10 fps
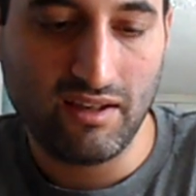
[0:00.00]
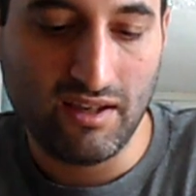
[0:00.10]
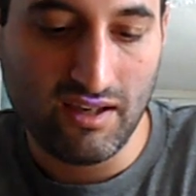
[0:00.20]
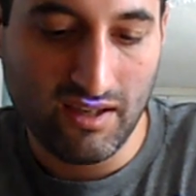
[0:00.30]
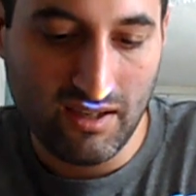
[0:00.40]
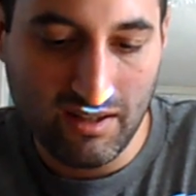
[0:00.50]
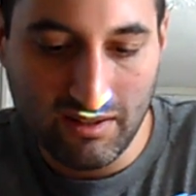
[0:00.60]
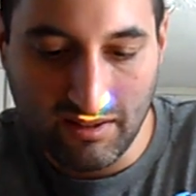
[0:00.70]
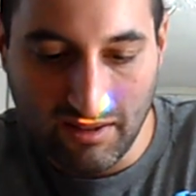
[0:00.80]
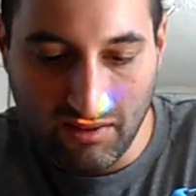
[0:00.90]

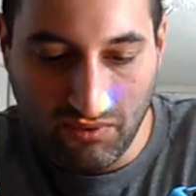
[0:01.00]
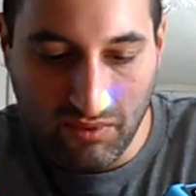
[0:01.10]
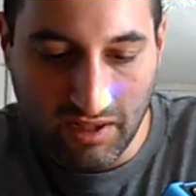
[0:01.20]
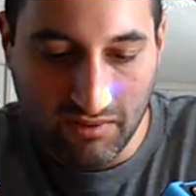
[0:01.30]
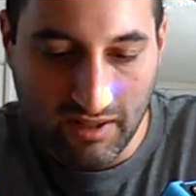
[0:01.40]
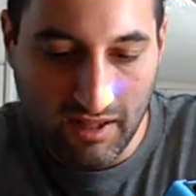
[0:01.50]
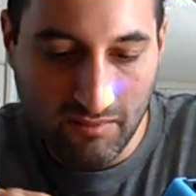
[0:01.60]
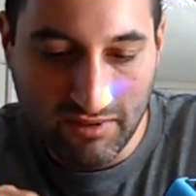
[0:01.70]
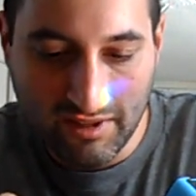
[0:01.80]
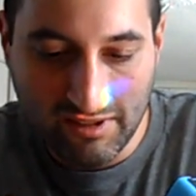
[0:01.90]
And if we
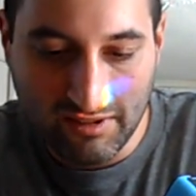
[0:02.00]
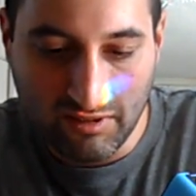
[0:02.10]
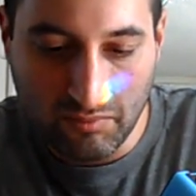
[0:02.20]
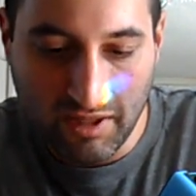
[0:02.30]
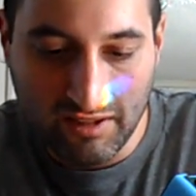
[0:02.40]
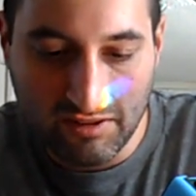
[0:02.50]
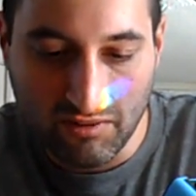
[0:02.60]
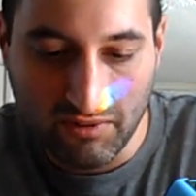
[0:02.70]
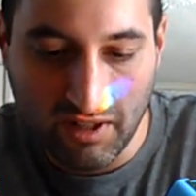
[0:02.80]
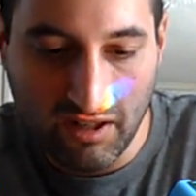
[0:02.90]
grab this little piece
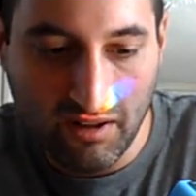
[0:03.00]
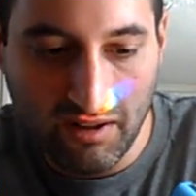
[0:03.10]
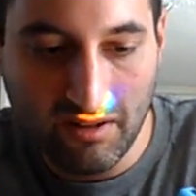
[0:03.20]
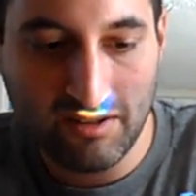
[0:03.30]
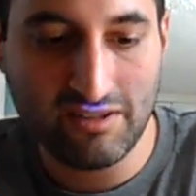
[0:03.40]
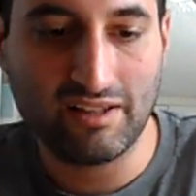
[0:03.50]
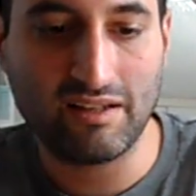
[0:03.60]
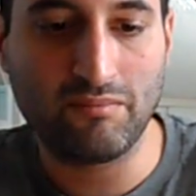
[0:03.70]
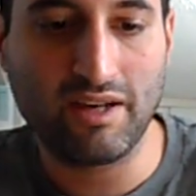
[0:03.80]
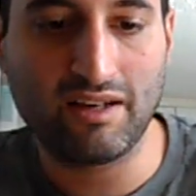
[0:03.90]
over here,
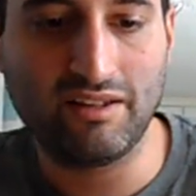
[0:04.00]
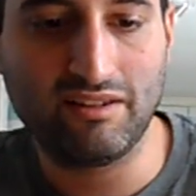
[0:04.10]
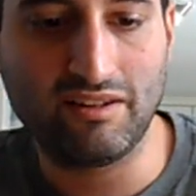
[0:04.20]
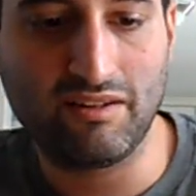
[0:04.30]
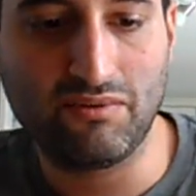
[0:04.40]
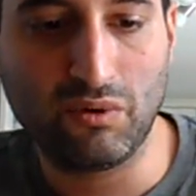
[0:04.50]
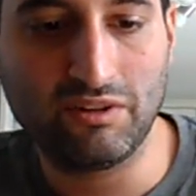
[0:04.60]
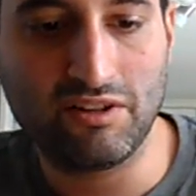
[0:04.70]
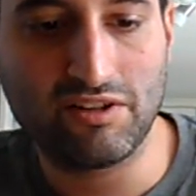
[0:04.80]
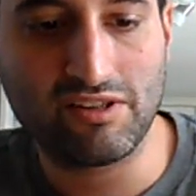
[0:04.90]
stick it back into the
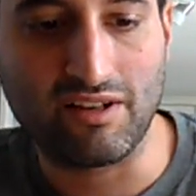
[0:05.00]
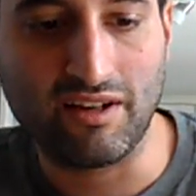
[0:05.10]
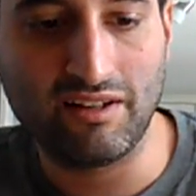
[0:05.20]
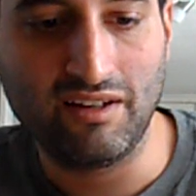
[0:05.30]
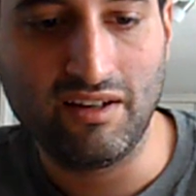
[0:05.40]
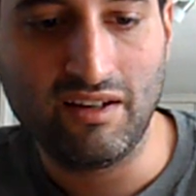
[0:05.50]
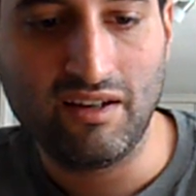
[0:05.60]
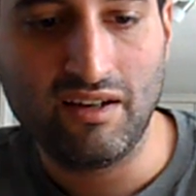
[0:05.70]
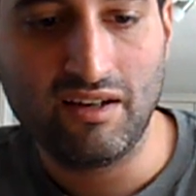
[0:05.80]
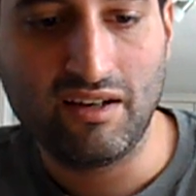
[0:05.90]
voltage side,
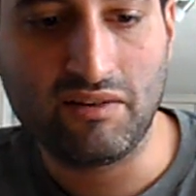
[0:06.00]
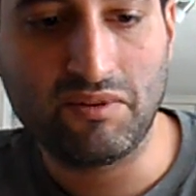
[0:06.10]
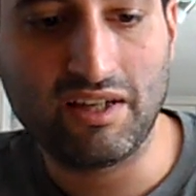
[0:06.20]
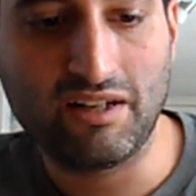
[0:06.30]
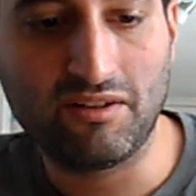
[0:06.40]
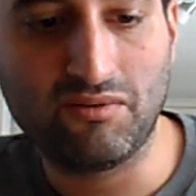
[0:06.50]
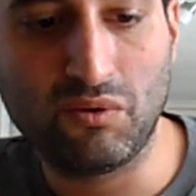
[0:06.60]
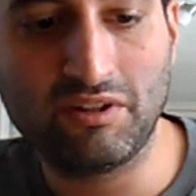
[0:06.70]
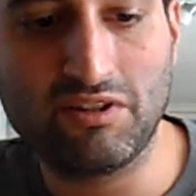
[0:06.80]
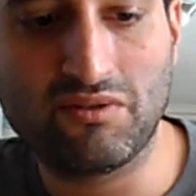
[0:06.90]
and we get our
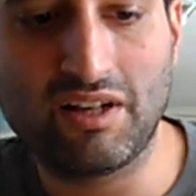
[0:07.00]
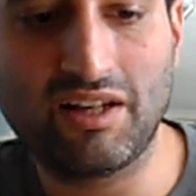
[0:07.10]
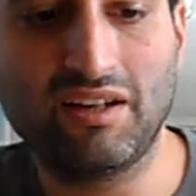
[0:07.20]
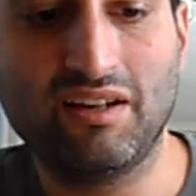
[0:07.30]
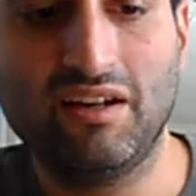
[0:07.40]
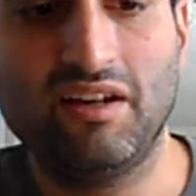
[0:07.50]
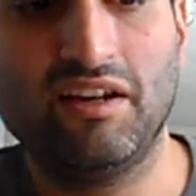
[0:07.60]
voltage reading,